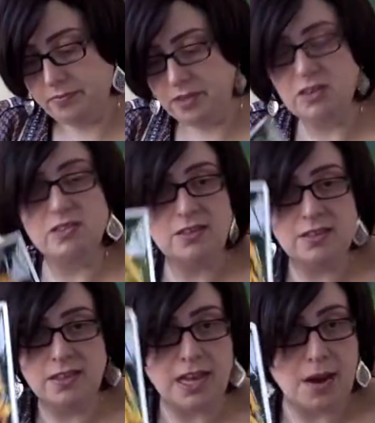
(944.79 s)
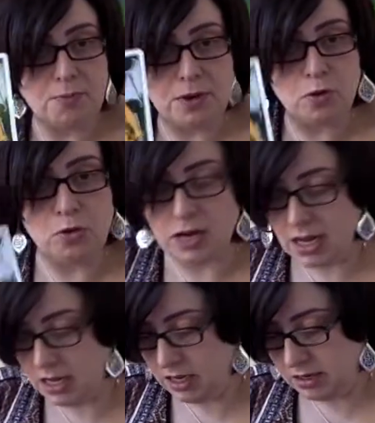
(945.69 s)
because this is a Capricorn
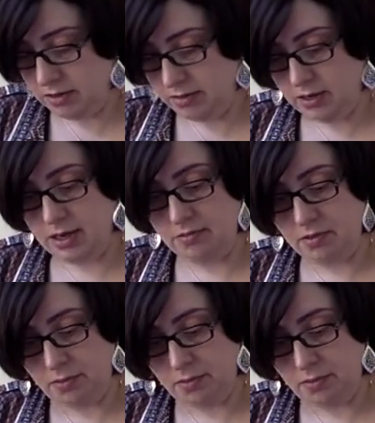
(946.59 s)
card, the devil.